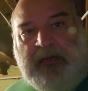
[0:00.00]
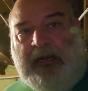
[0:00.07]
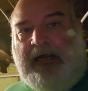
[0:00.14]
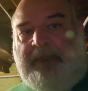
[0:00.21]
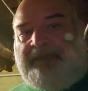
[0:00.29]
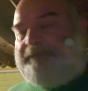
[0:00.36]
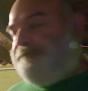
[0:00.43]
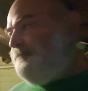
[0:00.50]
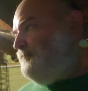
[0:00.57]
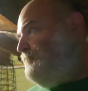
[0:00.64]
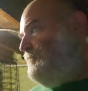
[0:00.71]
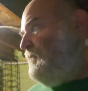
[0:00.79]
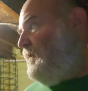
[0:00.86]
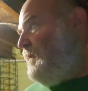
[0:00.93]
um,
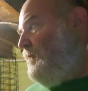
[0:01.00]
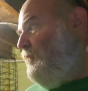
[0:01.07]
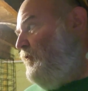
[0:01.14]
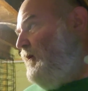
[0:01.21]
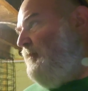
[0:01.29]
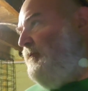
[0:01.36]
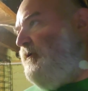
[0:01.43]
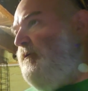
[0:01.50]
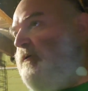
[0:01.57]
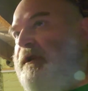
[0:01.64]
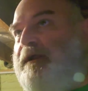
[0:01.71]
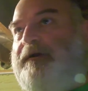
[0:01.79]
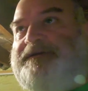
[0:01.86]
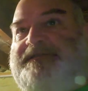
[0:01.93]
what I'm doing
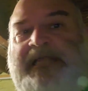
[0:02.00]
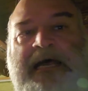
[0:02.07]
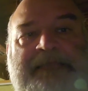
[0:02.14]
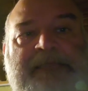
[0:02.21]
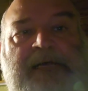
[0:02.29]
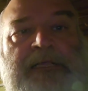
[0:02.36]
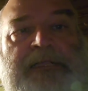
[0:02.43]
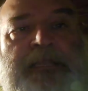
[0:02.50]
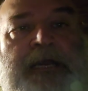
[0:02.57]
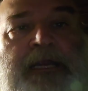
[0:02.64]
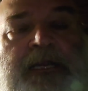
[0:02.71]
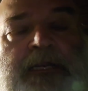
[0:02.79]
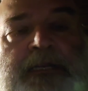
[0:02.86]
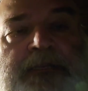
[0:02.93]
here is not telling you
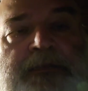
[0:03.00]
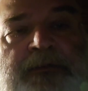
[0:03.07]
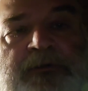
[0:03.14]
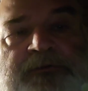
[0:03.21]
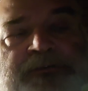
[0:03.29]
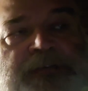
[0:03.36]
how to clean your own